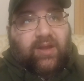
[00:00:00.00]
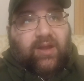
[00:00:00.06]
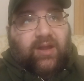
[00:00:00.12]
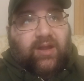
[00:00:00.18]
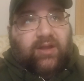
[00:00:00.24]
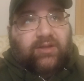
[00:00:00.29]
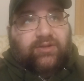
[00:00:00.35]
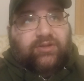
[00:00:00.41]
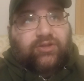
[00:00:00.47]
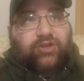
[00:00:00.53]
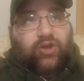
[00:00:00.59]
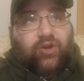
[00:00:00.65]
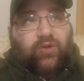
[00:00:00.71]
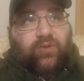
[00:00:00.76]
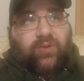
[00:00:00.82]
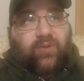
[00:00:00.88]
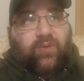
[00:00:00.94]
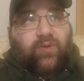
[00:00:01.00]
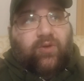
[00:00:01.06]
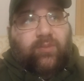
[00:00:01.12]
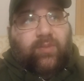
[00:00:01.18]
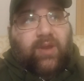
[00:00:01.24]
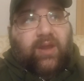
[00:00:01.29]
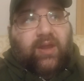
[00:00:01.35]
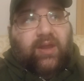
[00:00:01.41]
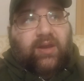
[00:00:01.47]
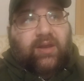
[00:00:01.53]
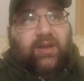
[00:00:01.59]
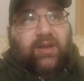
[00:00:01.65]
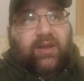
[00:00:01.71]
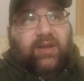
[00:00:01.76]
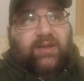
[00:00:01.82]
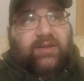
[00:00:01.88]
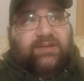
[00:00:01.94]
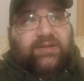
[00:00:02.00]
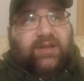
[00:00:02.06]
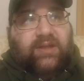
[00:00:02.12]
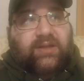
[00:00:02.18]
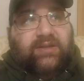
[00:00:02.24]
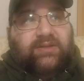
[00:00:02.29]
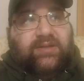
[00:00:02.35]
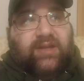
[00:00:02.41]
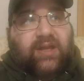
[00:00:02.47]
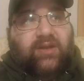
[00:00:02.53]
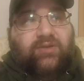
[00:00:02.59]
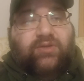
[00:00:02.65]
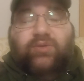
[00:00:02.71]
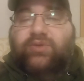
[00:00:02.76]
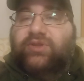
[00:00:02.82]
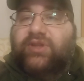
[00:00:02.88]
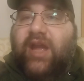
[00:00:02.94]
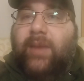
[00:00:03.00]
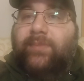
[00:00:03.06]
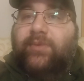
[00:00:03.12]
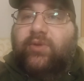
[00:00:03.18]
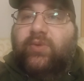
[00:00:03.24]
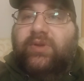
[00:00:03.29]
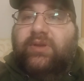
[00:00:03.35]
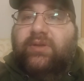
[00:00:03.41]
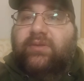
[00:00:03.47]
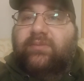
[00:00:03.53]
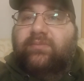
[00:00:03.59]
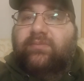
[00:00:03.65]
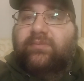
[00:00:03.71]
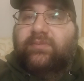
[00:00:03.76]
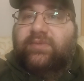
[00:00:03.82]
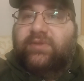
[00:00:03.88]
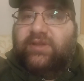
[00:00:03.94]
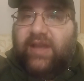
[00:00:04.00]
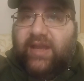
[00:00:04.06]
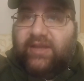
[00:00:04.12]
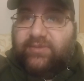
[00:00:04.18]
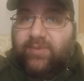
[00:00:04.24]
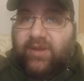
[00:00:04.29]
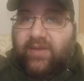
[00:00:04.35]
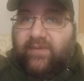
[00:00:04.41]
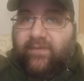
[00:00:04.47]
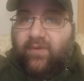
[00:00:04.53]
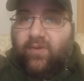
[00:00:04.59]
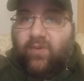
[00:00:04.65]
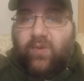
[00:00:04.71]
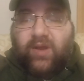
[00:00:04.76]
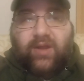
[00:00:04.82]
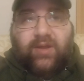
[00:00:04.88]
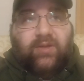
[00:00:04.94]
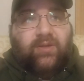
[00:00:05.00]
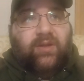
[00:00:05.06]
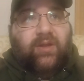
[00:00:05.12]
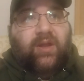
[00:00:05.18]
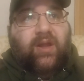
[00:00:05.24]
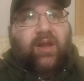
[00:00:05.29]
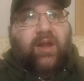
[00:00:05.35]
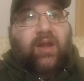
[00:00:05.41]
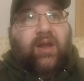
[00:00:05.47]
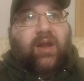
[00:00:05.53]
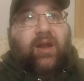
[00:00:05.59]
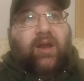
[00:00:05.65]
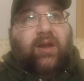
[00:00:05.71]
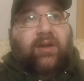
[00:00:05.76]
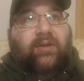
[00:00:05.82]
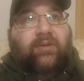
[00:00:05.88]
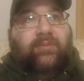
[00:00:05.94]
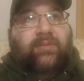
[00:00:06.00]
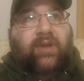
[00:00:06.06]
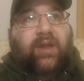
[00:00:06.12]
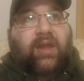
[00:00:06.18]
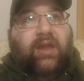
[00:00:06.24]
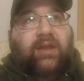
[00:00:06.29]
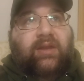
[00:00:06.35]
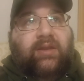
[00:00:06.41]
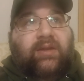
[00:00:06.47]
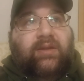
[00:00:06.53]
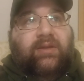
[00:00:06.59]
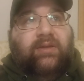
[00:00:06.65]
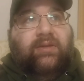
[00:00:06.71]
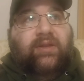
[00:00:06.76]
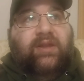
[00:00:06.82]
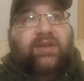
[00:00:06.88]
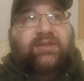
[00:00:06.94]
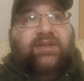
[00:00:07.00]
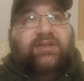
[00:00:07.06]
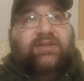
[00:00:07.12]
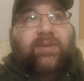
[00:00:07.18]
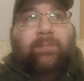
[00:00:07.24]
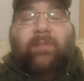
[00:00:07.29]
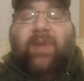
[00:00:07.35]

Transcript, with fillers: Uh, Joe, the horror man, has uh, decided to stop doing Slashback for a while. Um, and uh, he says it